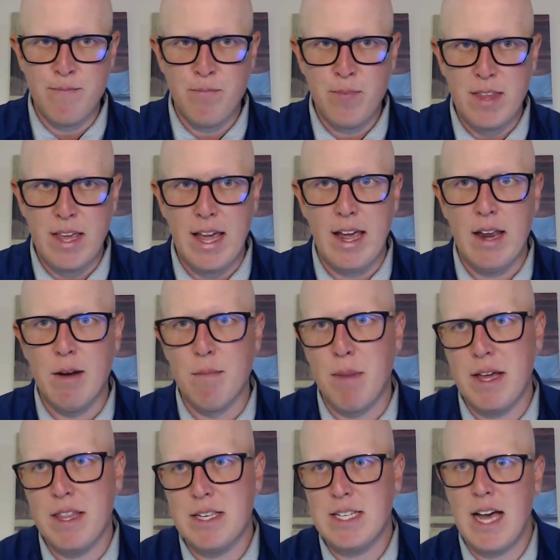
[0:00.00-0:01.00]
and by
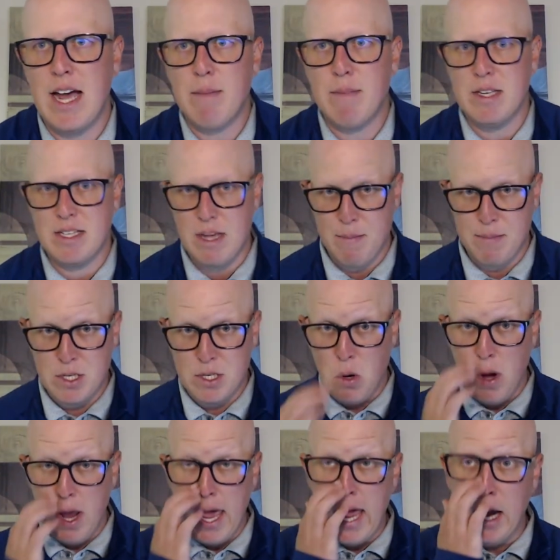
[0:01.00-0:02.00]
the time this
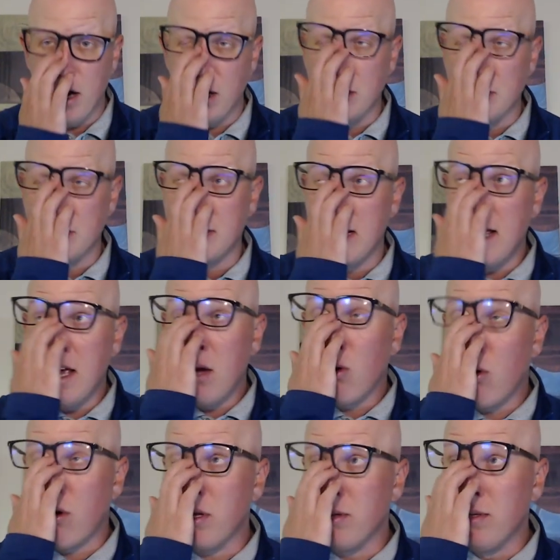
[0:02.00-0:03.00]
episode airs,
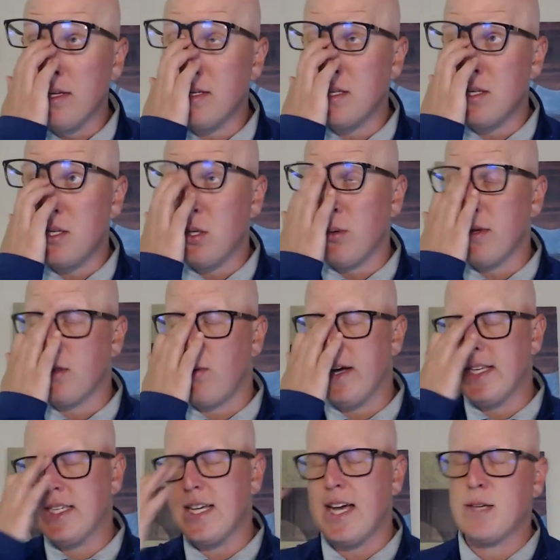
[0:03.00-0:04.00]
or you listen to it, the
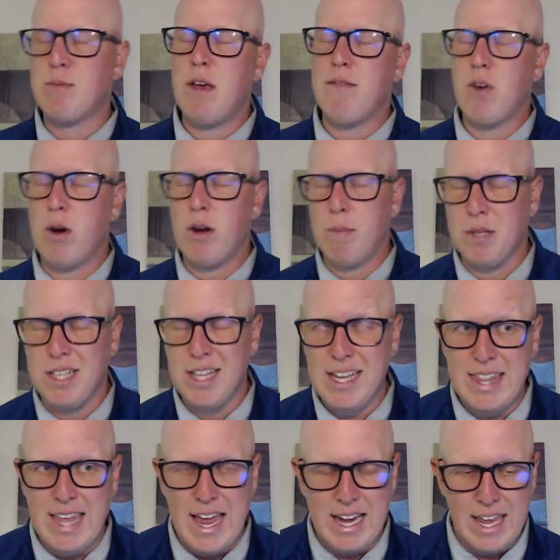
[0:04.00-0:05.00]
White Sox may have already
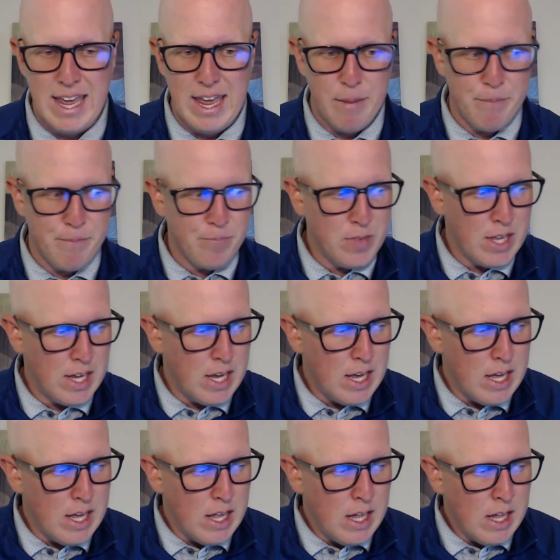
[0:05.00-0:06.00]
played that game.
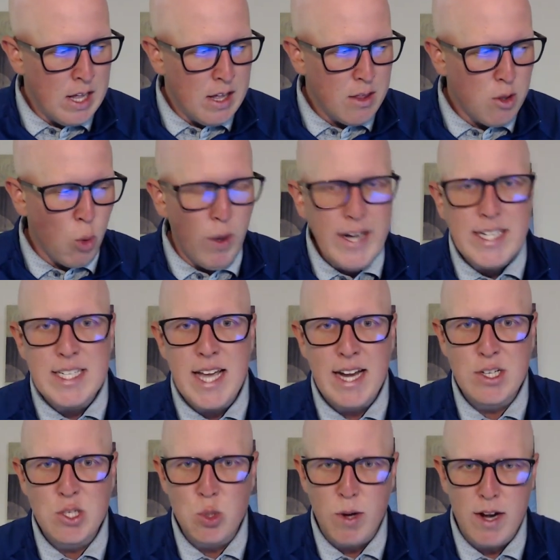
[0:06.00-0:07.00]
The White
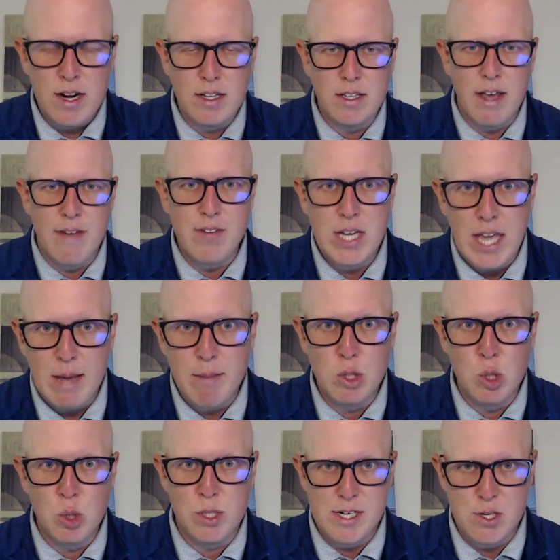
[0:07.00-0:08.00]
Sox are on an 11-game
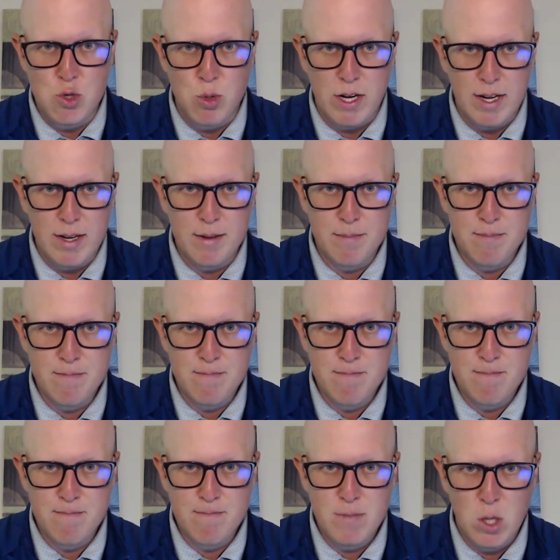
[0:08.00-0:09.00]
losing streak.
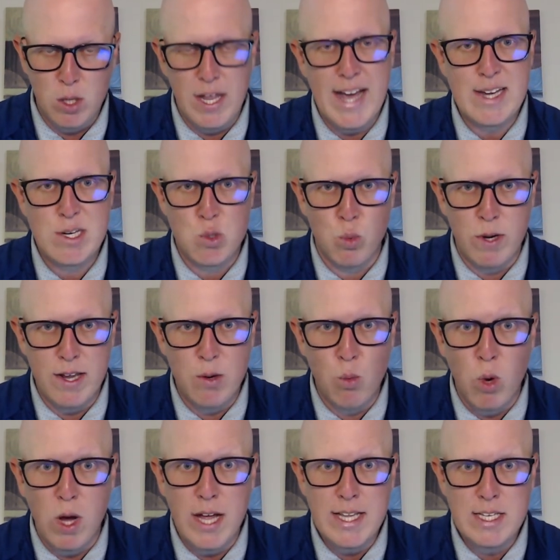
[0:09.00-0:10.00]
Their last win
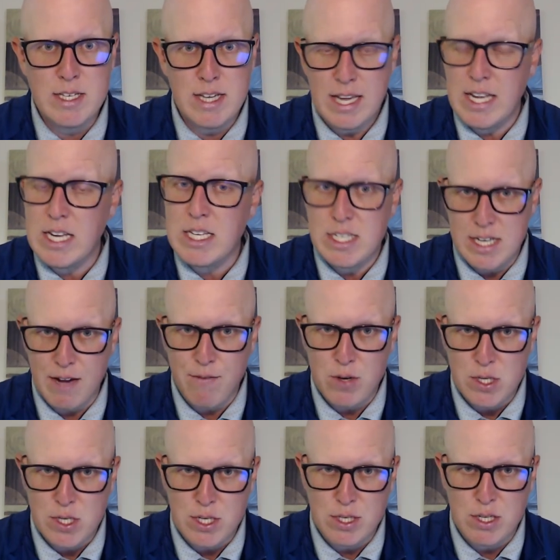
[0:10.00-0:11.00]
was in San
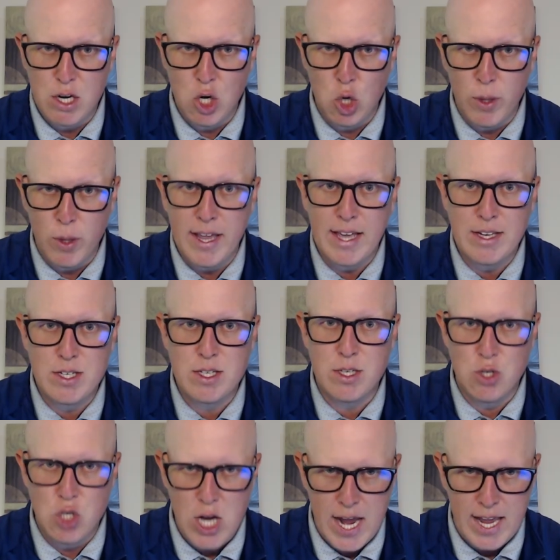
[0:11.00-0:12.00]
Francisco against the
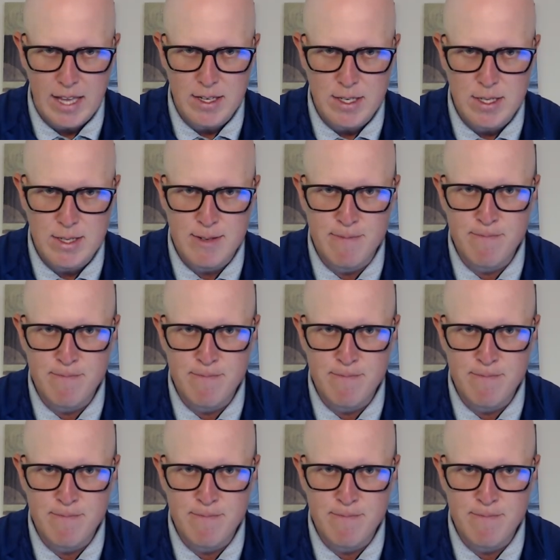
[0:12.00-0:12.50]
Giants.